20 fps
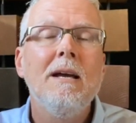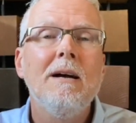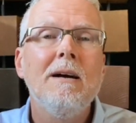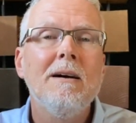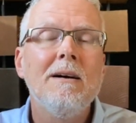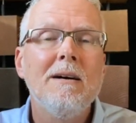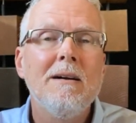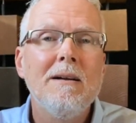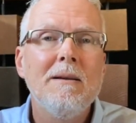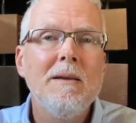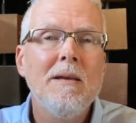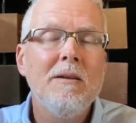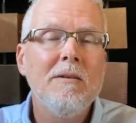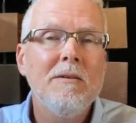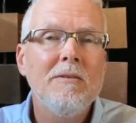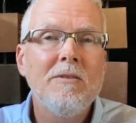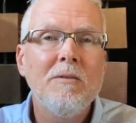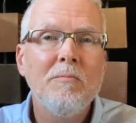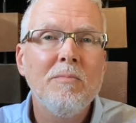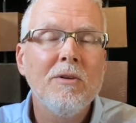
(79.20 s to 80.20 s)
uh,
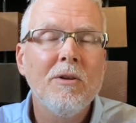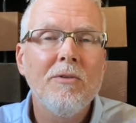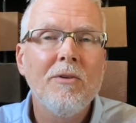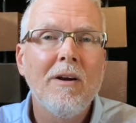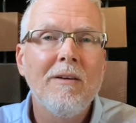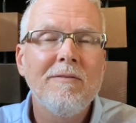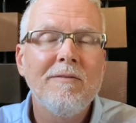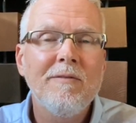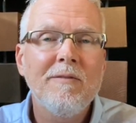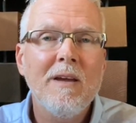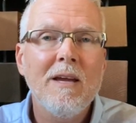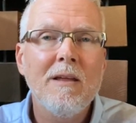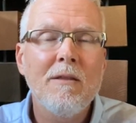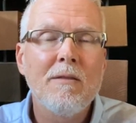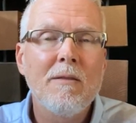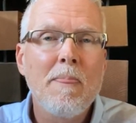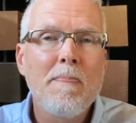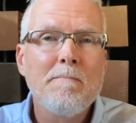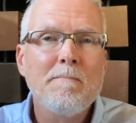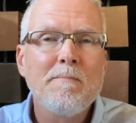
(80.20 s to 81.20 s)
and to build our
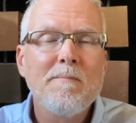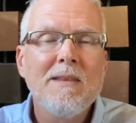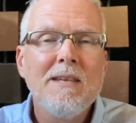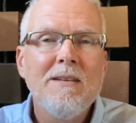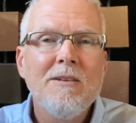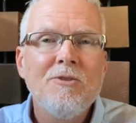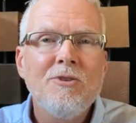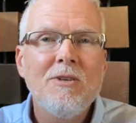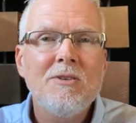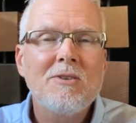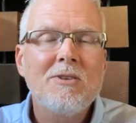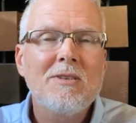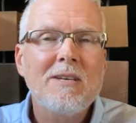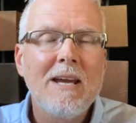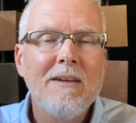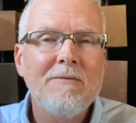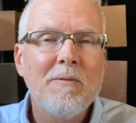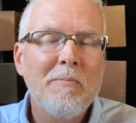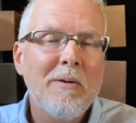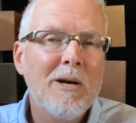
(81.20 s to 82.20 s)
faith jesus
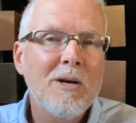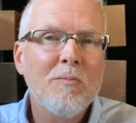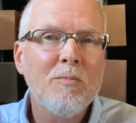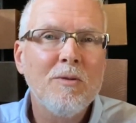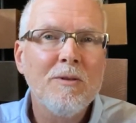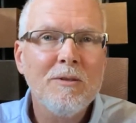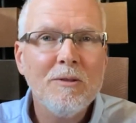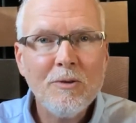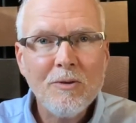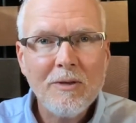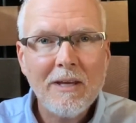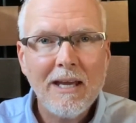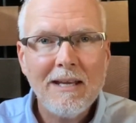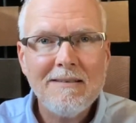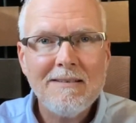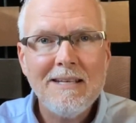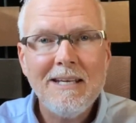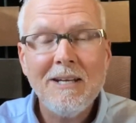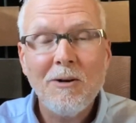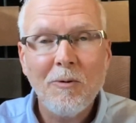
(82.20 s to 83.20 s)
gave a parable in luke
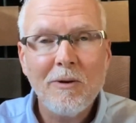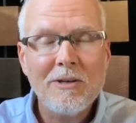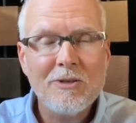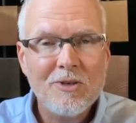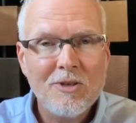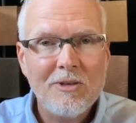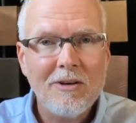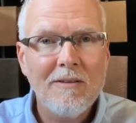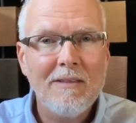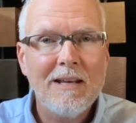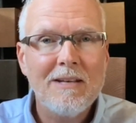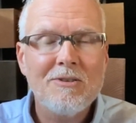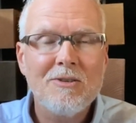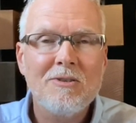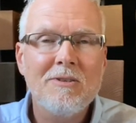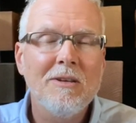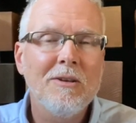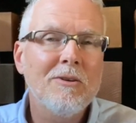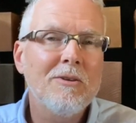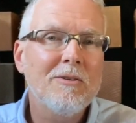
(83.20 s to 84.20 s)
18 i want to share that
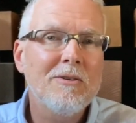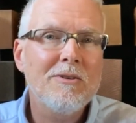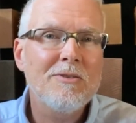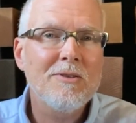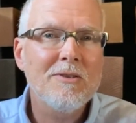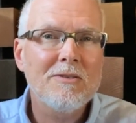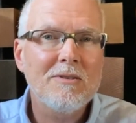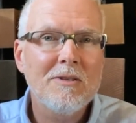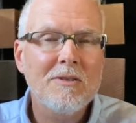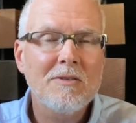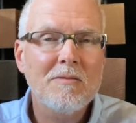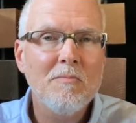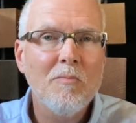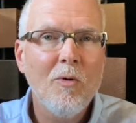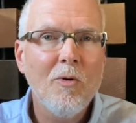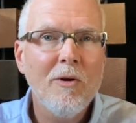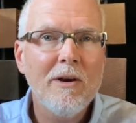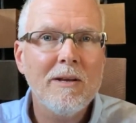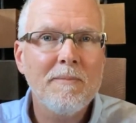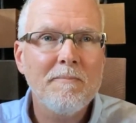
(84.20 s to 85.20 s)
just to encourage us this
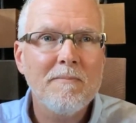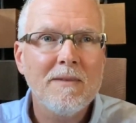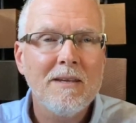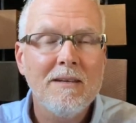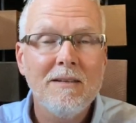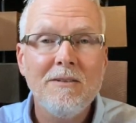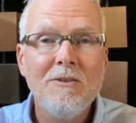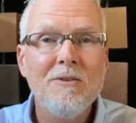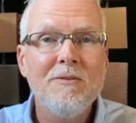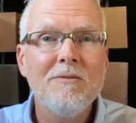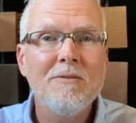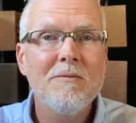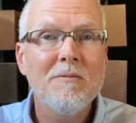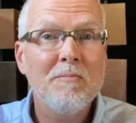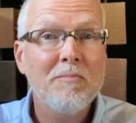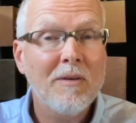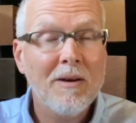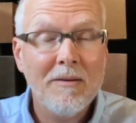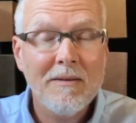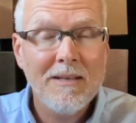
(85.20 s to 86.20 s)
morning and you
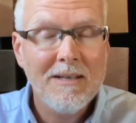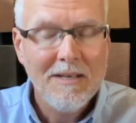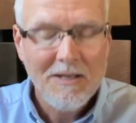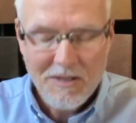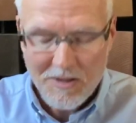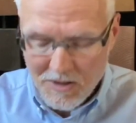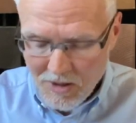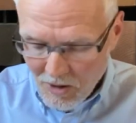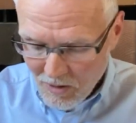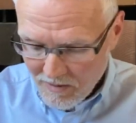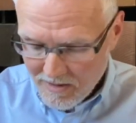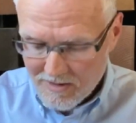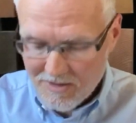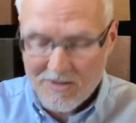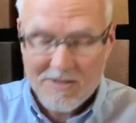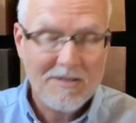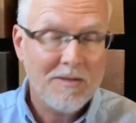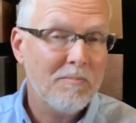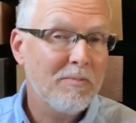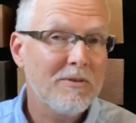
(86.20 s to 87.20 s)
probably know this
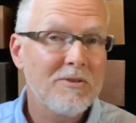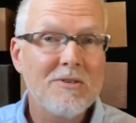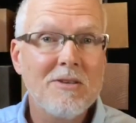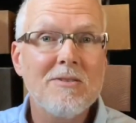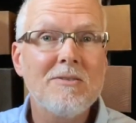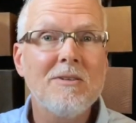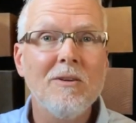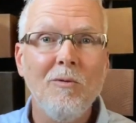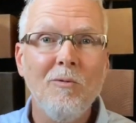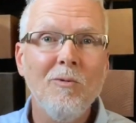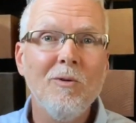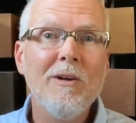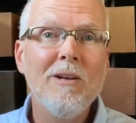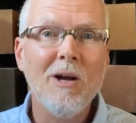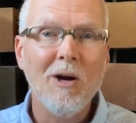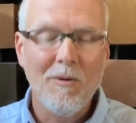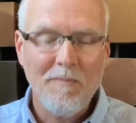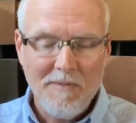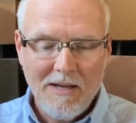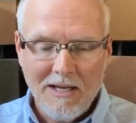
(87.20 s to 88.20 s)
is the persistent
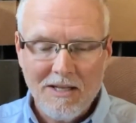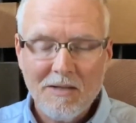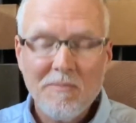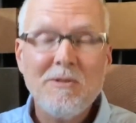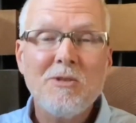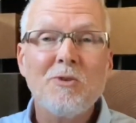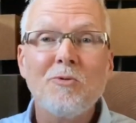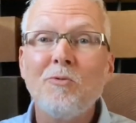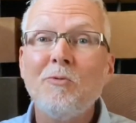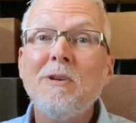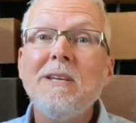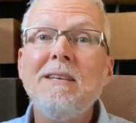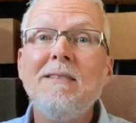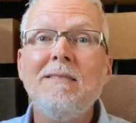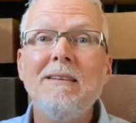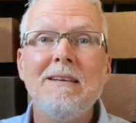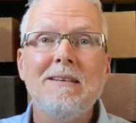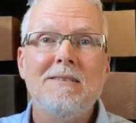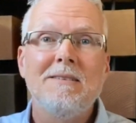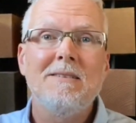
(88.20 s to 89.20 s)
widow let me just read
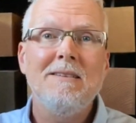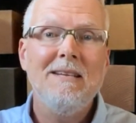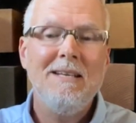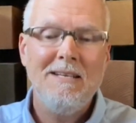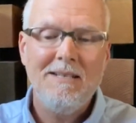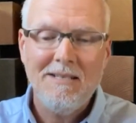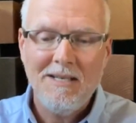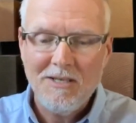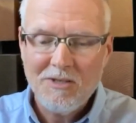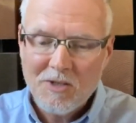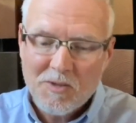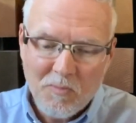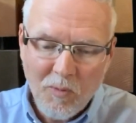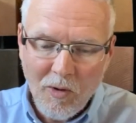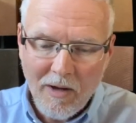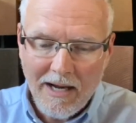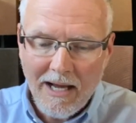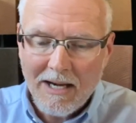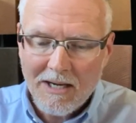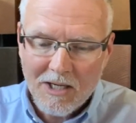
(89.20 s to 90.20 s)
this and uh, just
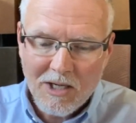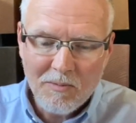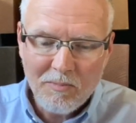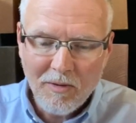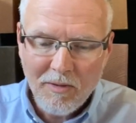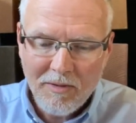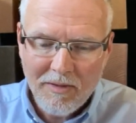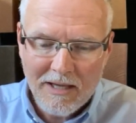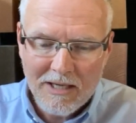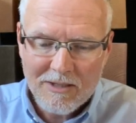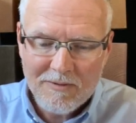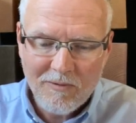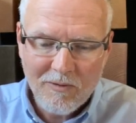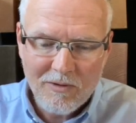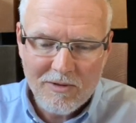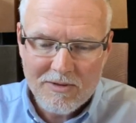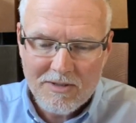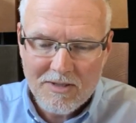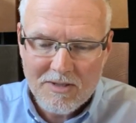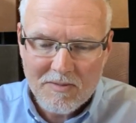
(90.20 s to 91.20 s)
point out a couple things
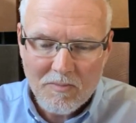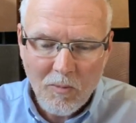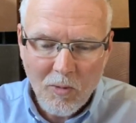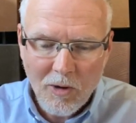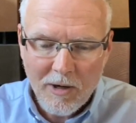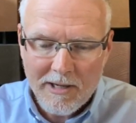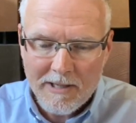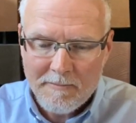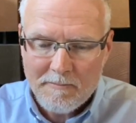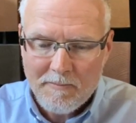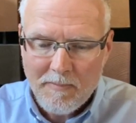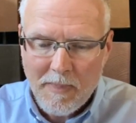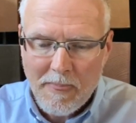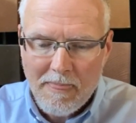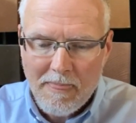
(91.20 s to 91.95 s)
for us this morning